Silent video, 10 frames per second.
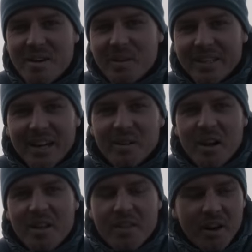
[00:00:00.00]
But no,
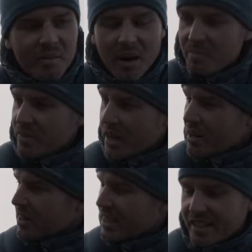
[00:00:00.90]
the
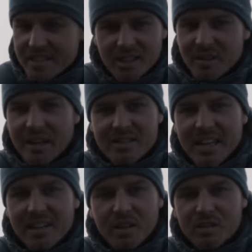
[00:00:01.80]
only thing I need to do now is
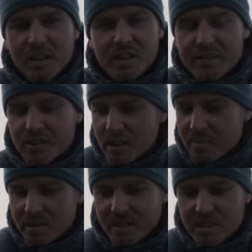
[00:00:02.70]
get a nice photograph of
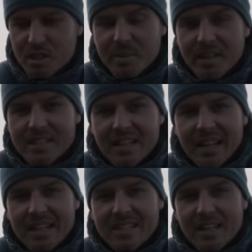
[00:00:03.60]
Cribben, and this has been a 10
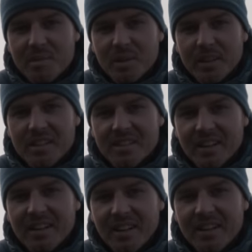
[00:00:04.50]
out of 10 morning,
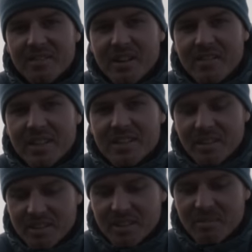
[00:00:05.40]
so really, really
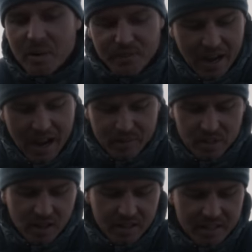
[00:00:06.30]
exciting. But if you haven't
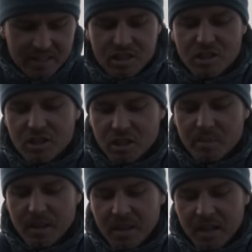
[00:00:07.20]
got an extension
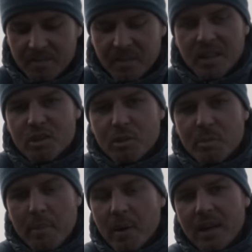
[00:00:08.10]
tube,
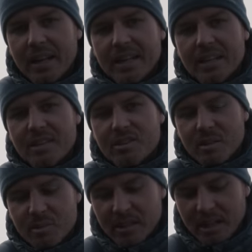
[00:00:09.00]
I'll put a link in the
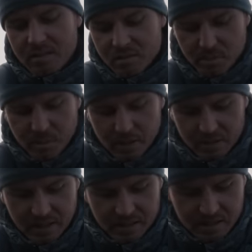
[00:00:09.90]
description now, jump
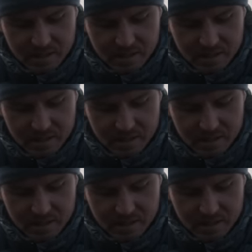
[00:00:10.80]
on and